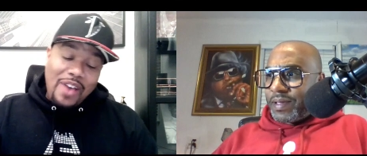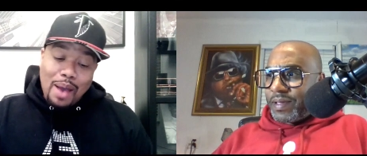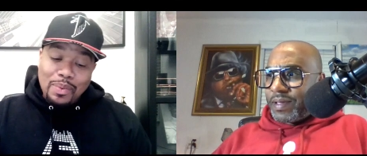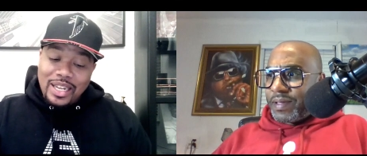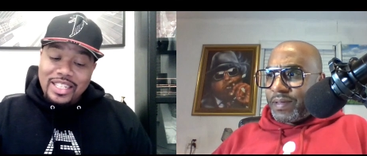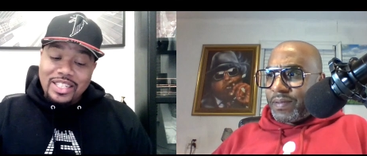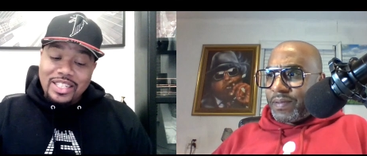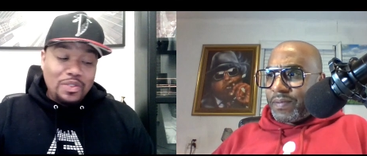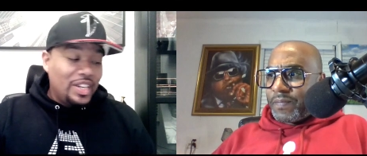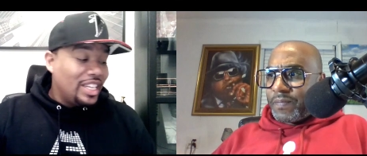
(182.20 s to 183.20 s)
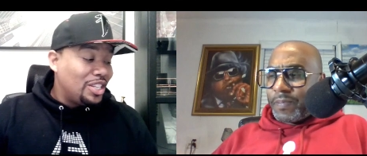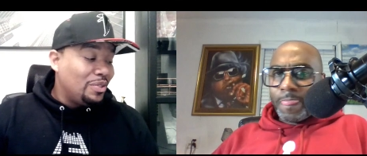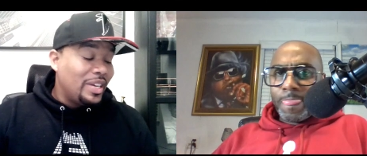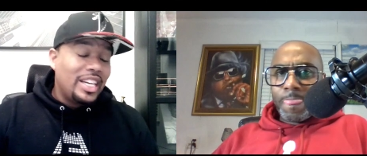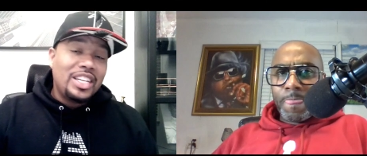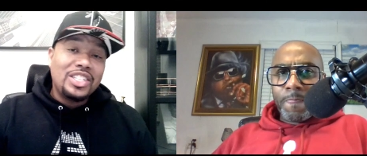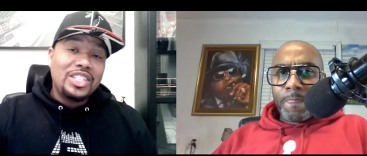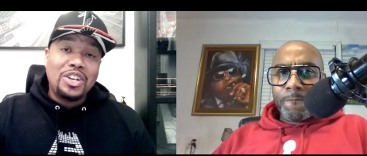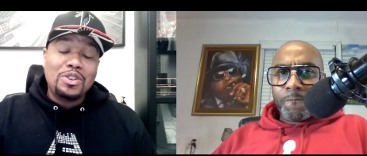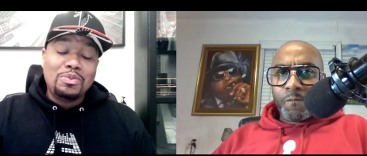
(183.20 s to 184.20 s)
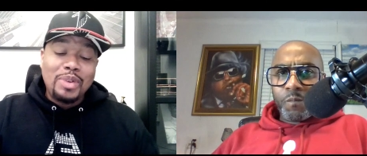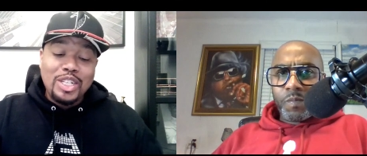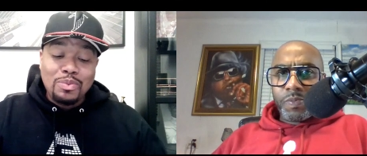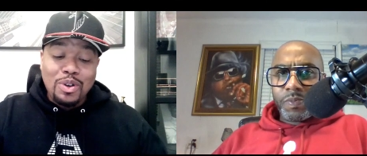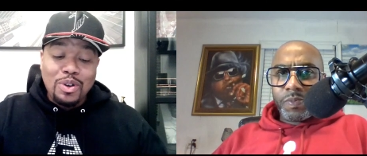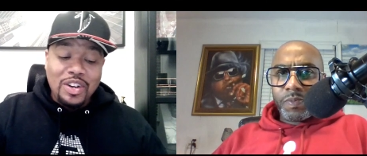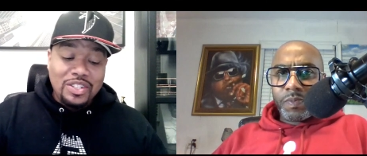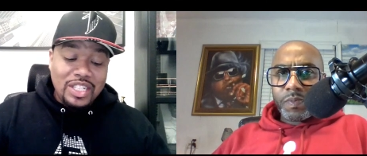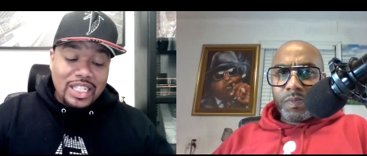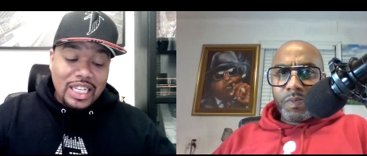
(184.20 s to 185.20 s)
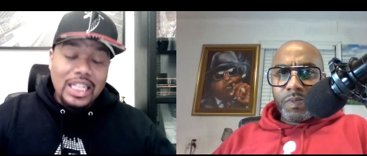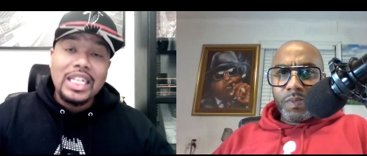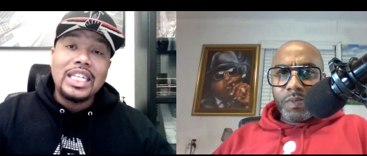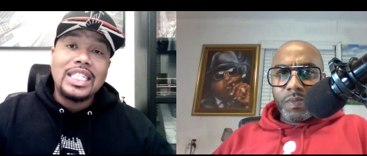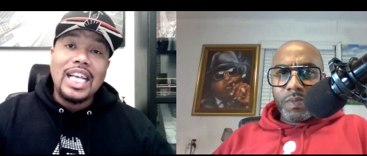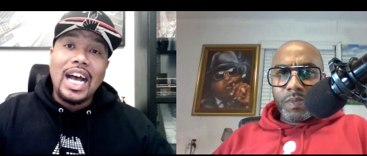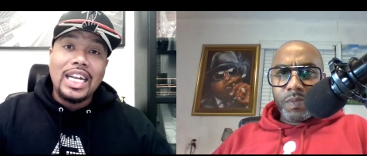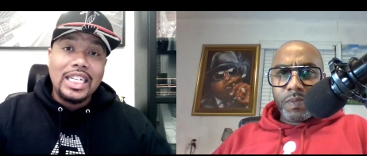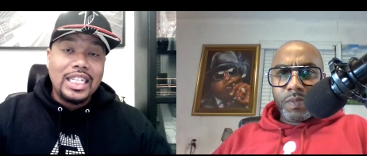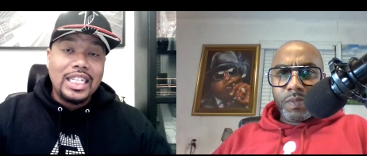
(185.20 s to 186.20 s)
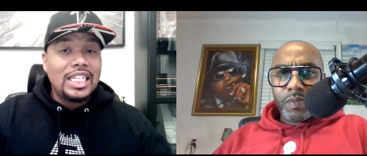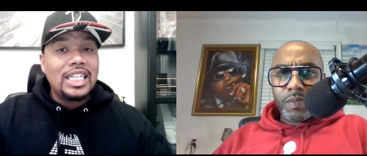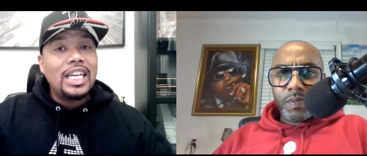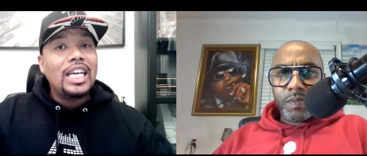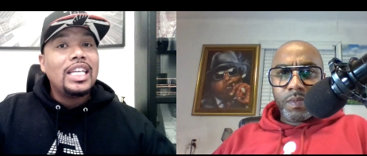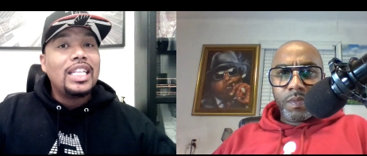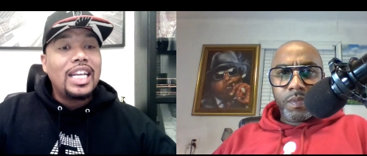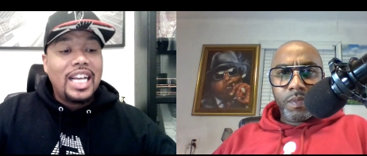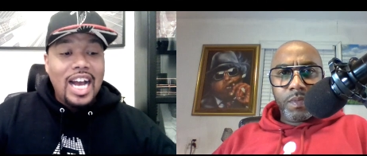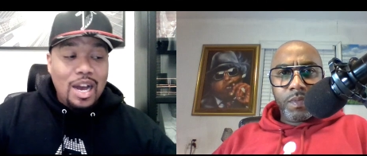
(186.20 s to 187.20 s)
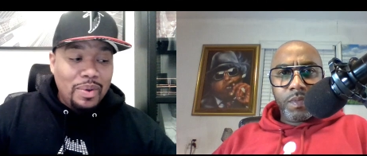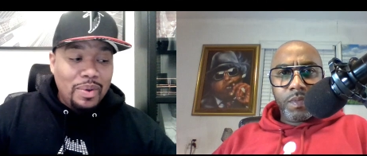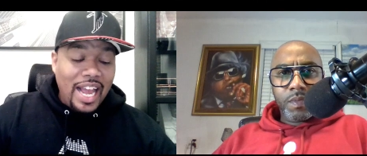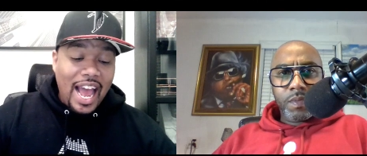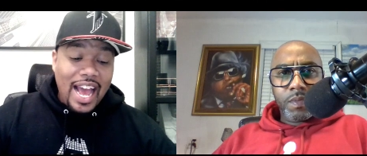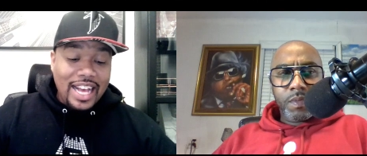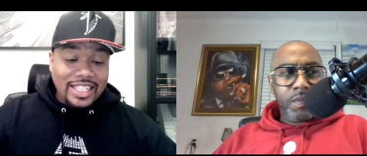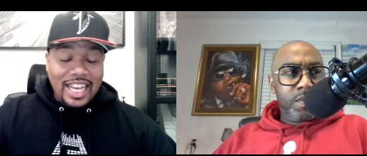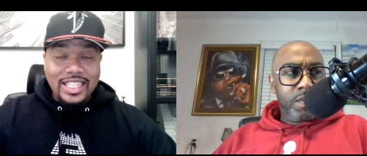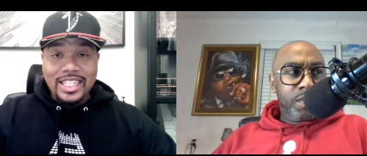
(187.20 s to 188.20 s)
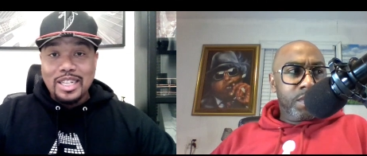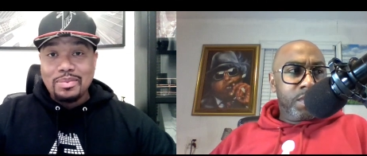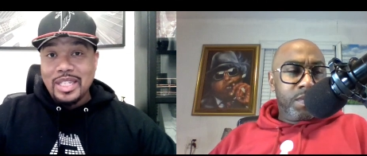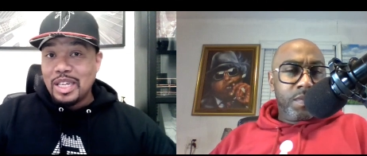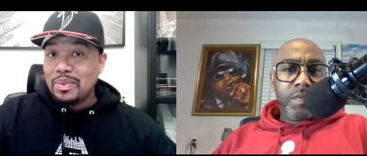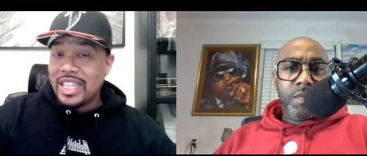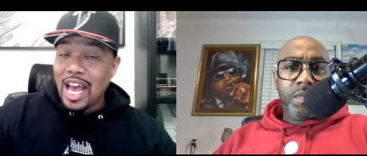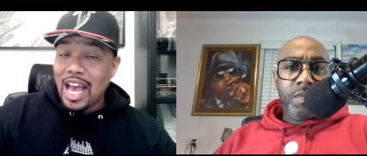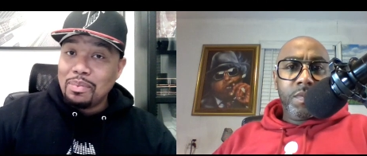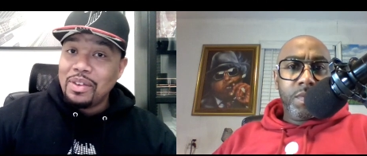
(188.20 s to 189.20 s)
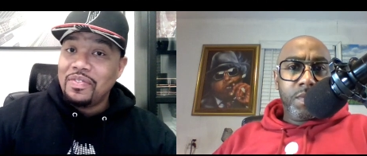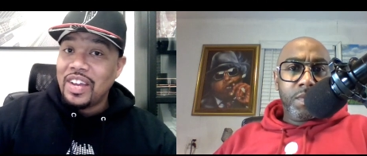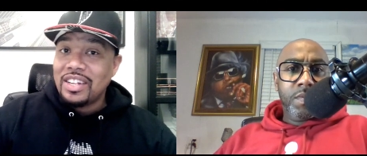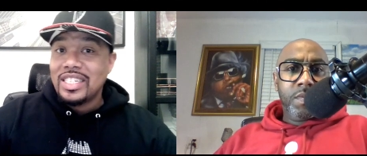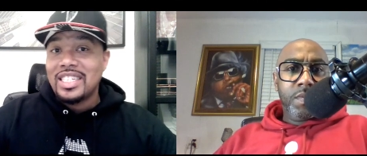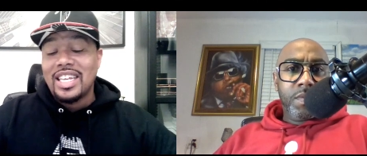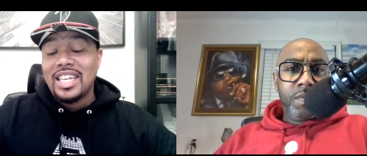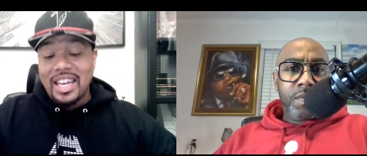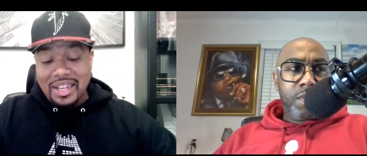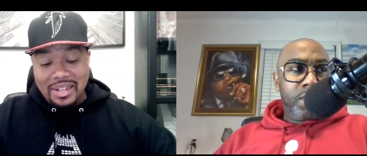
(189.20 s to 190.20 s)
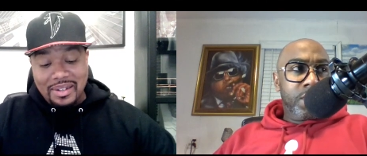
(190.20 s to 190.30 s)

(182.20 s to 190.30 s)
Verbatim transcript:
Speaker 1: Fabolous over his career has shown much more versatility sonically than Conway has as an MC. Would that be fair to say?